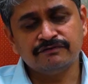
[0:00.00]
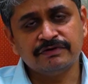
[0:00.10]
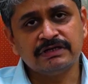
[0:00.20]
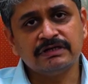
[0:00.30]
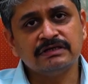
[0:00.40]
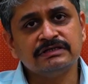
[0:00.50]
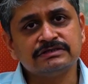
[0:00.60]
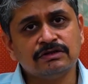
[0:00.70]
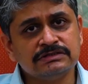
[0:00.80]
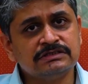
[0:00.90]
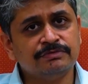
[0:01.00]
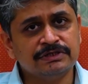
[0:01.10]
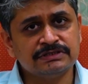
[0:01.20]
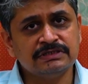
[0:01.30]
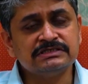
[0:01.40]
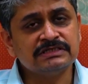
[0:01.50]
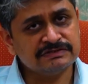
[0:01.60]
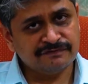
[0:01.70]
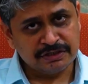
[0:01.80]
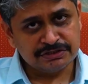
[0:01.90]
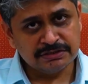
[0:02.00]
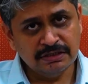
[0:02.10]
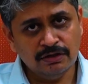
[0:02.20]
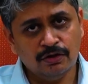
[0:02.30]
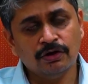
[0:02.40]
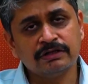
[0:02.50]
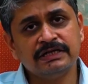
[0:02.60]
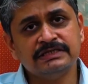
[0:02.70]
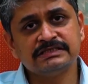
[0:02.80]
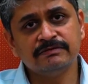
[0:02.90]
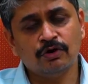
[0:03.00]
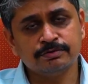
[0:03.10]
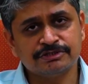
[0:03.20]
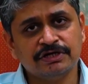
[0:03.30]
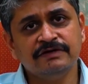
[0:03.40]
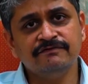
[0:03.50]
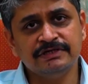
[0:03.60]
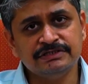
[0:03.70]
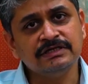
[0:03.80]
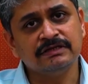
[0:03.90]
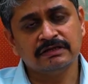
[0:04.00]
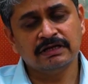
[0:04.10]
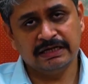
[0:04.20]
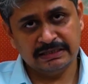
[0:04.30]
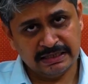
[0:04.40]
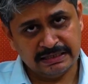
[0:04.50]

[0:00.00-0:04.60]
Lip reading: whether this constipation is just functional or there is some obstructive lesion in the